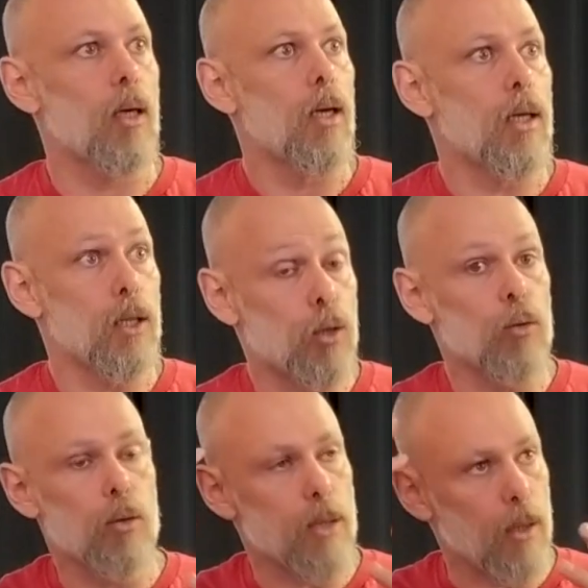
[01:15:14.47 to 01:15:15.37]
And it's shown
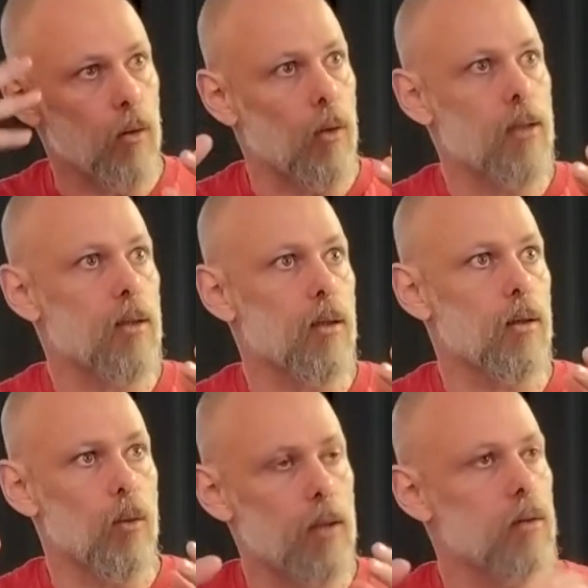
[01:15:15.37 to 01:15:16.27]
because like the
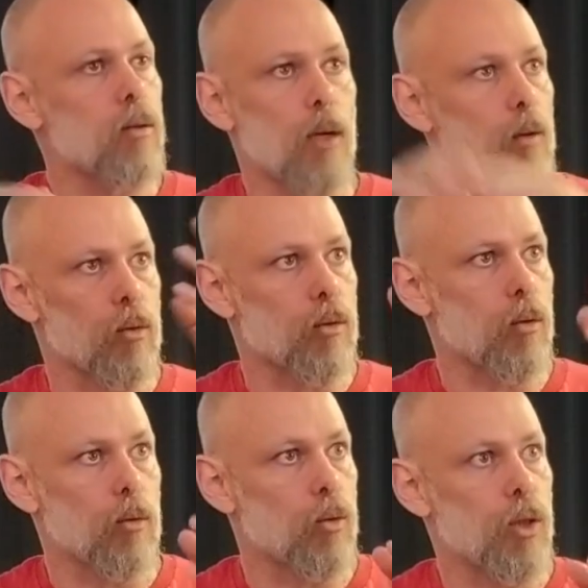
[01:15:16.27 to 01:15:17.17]
right insula goes
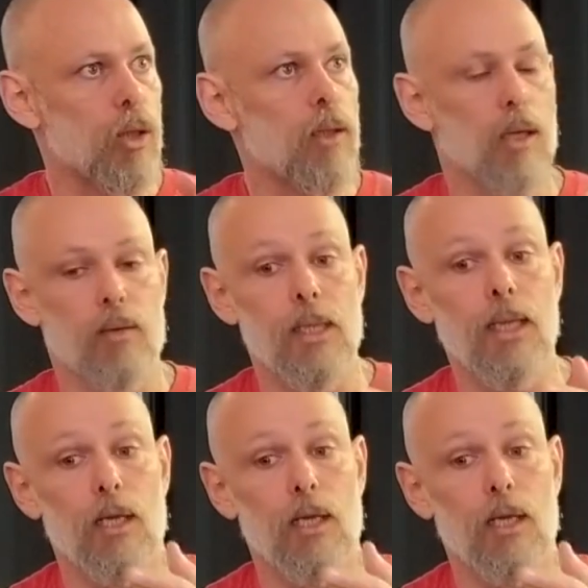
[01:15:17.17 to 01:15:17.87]
to shit and everything.